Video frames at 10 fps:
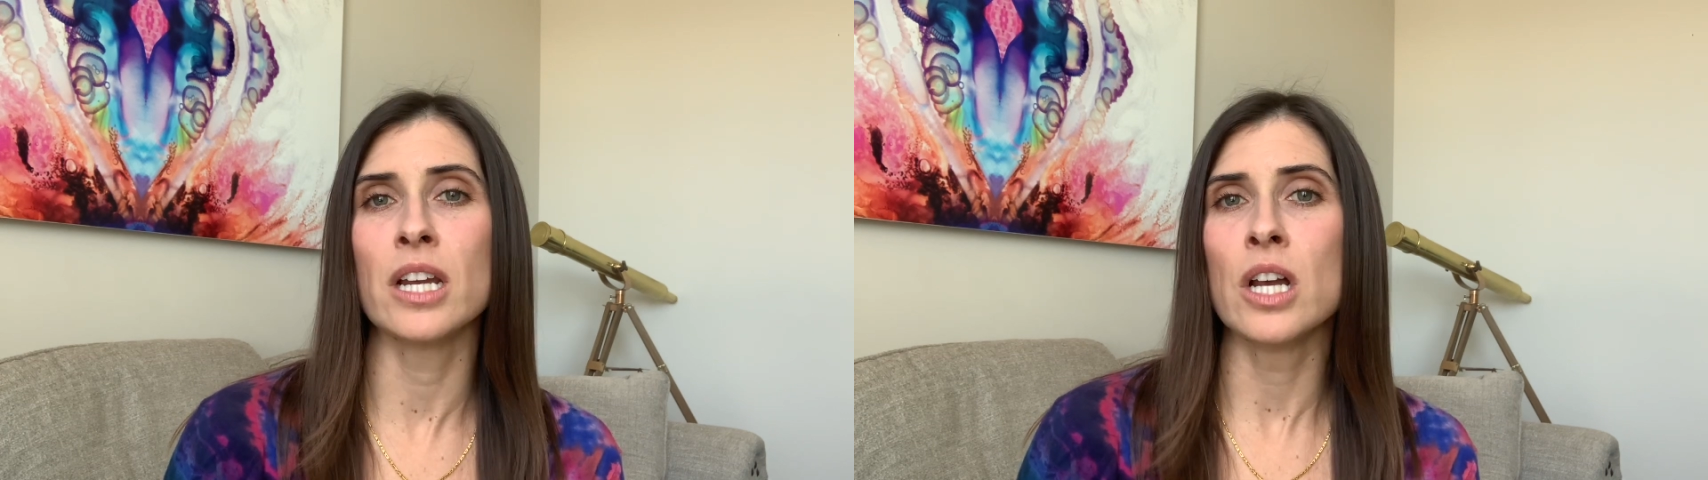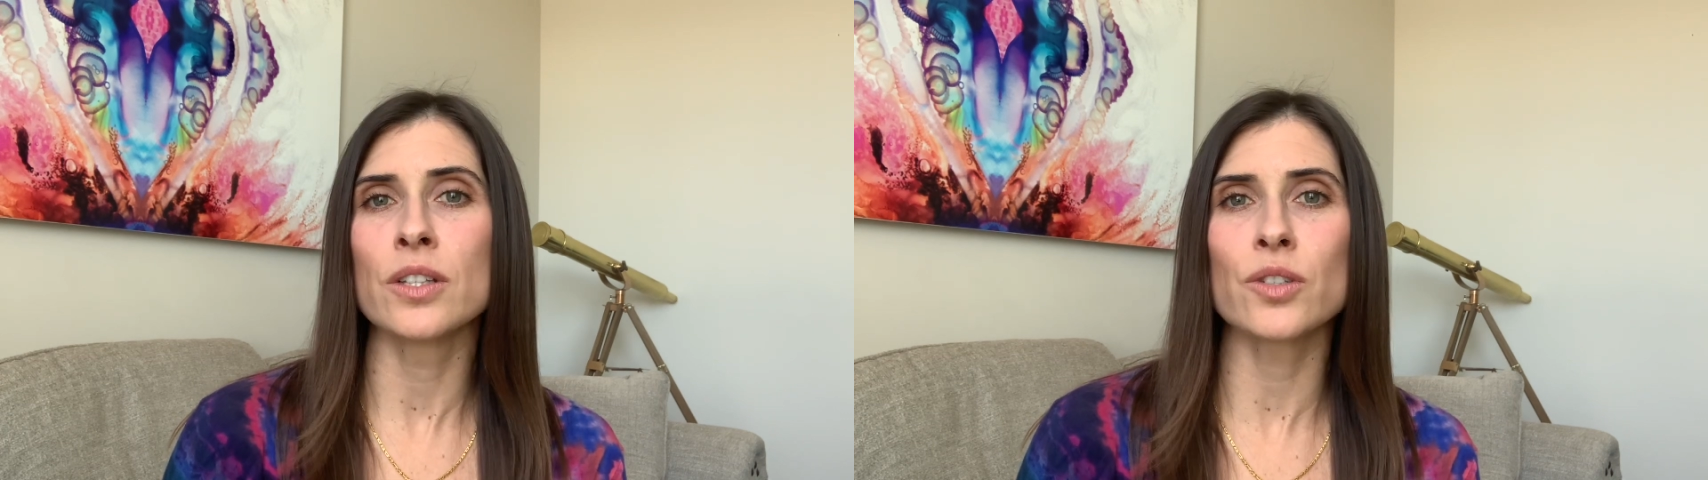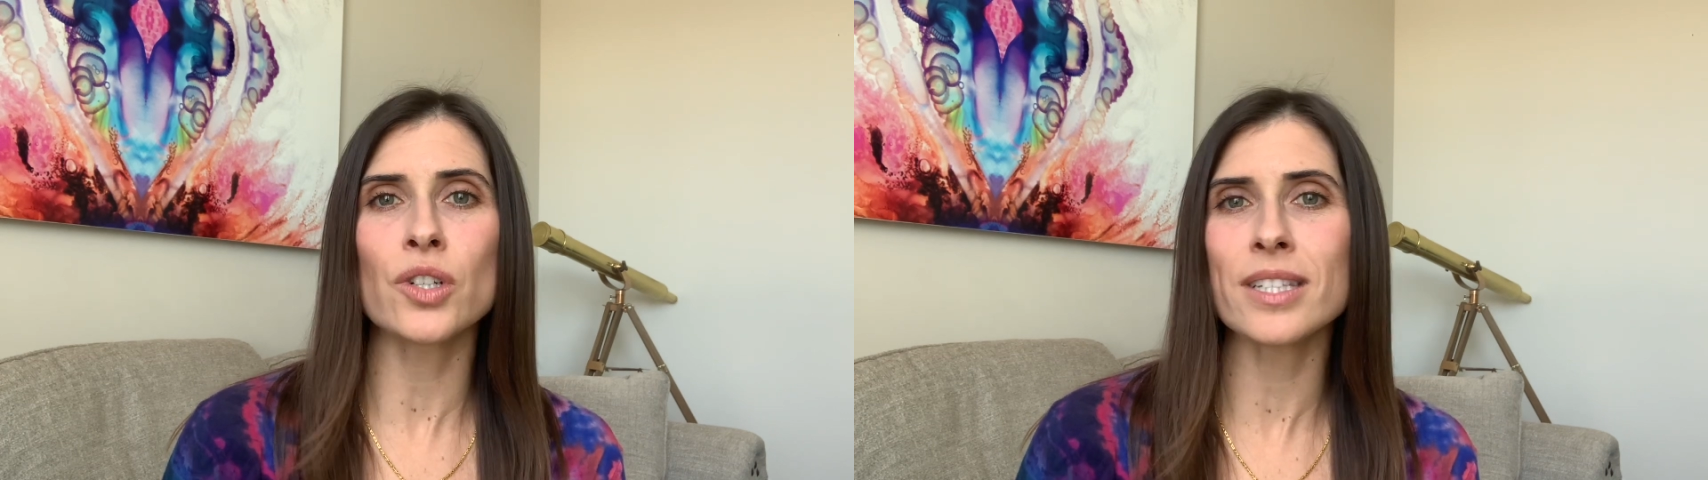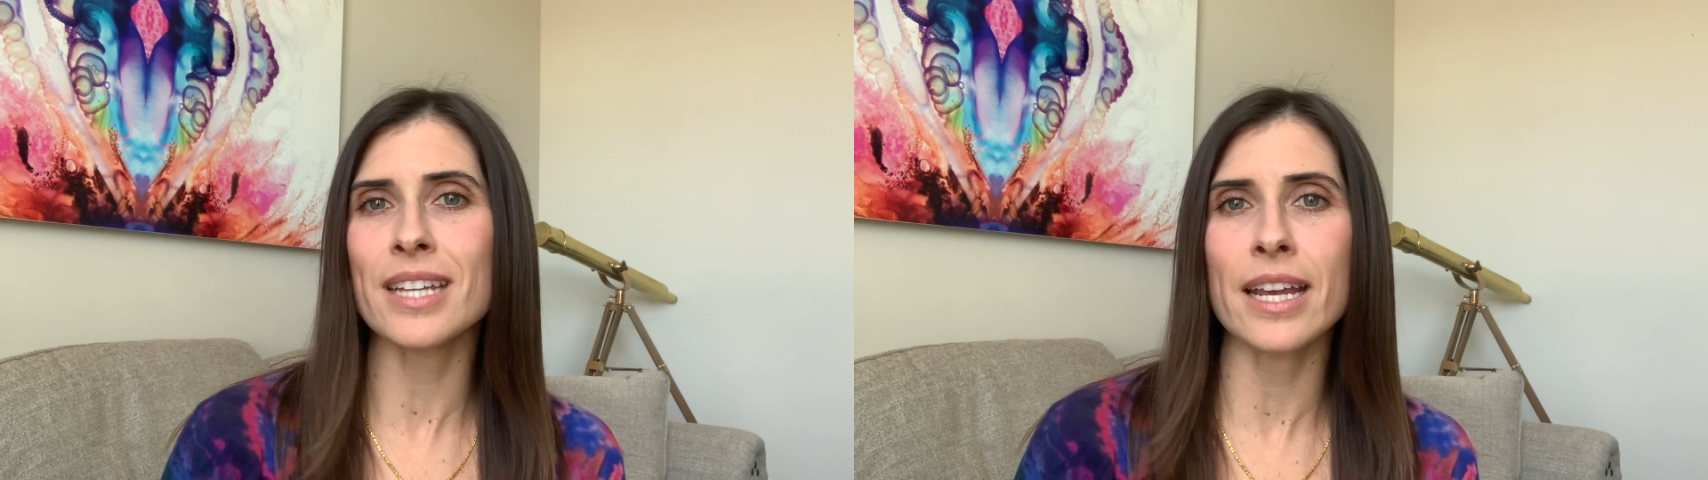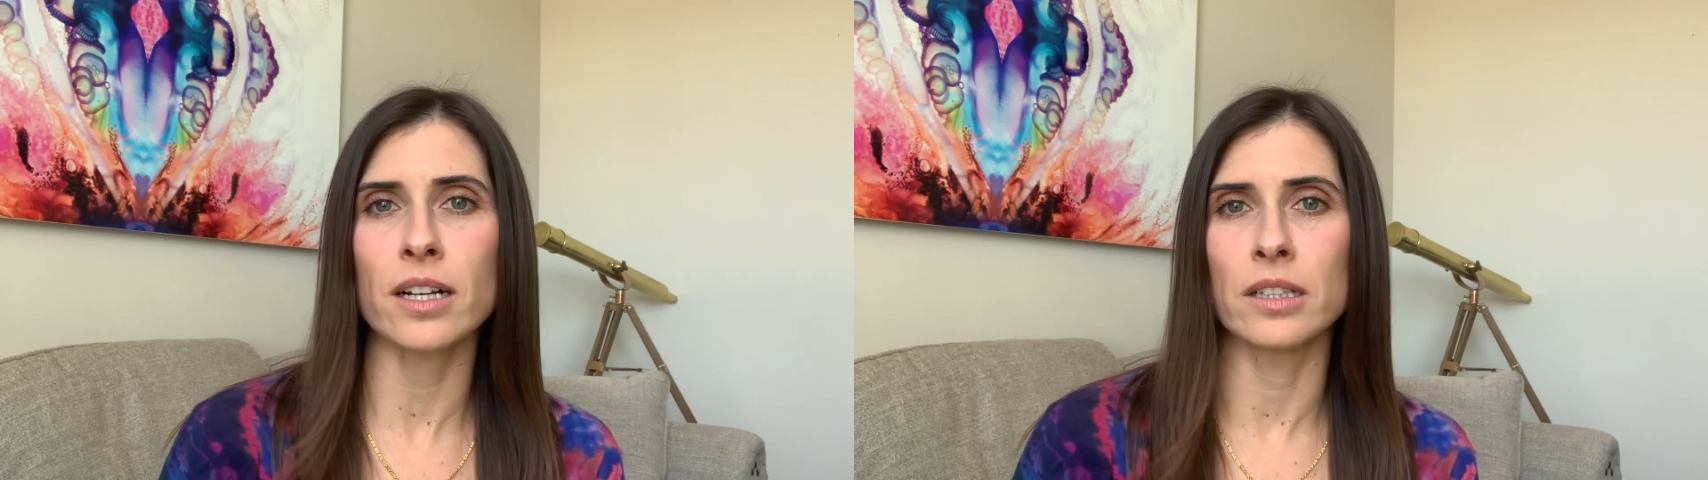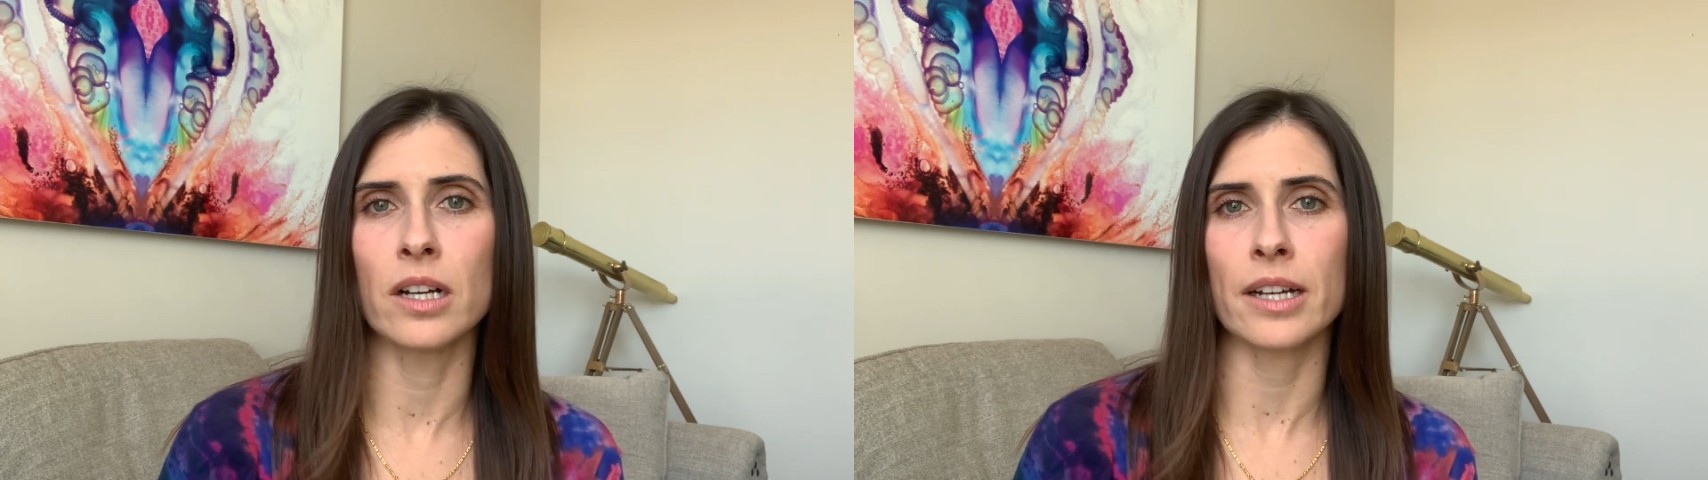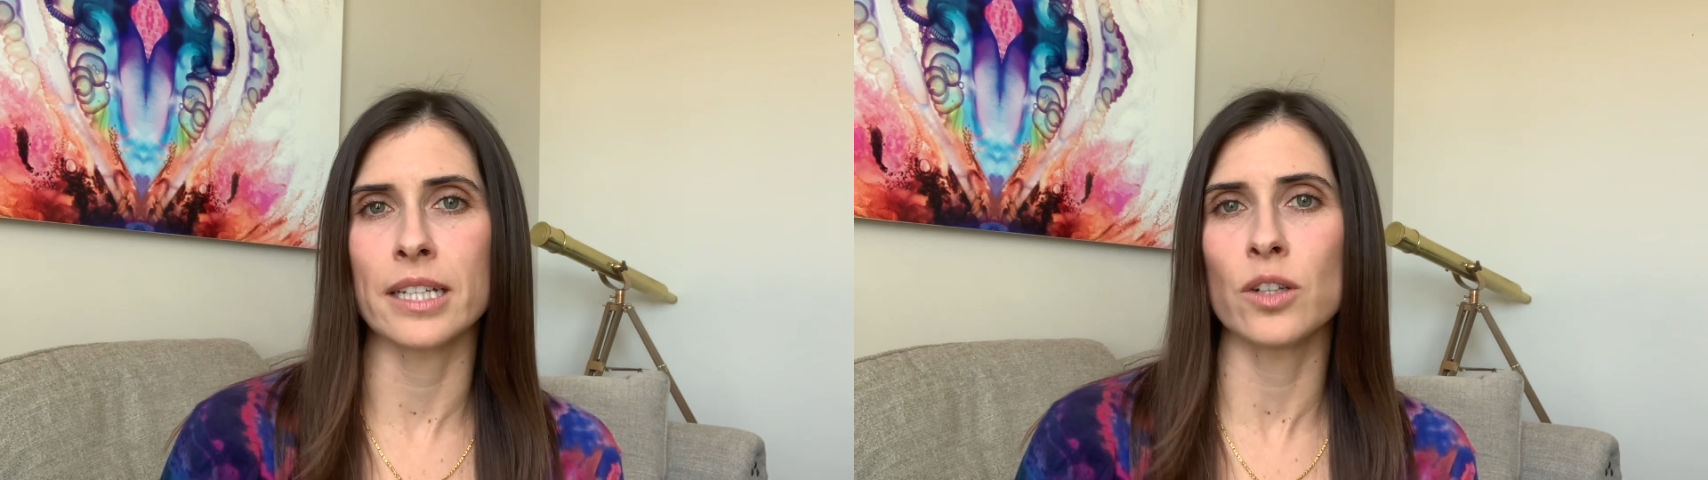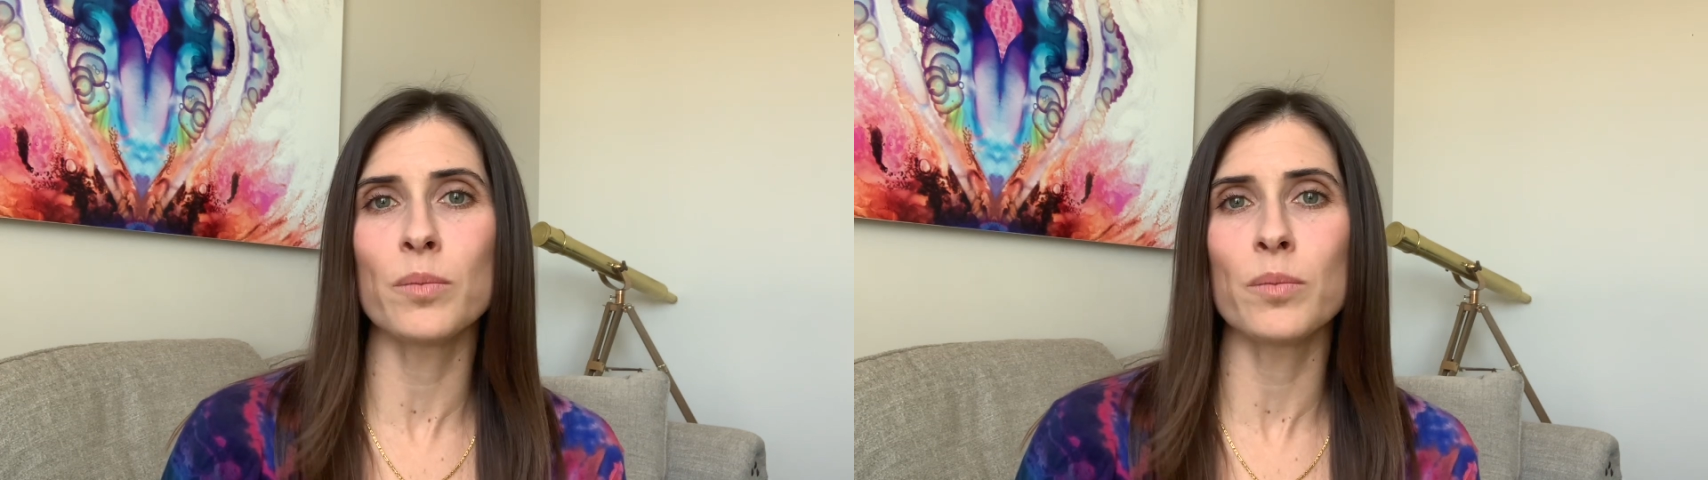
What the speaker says: so just take a look and you'll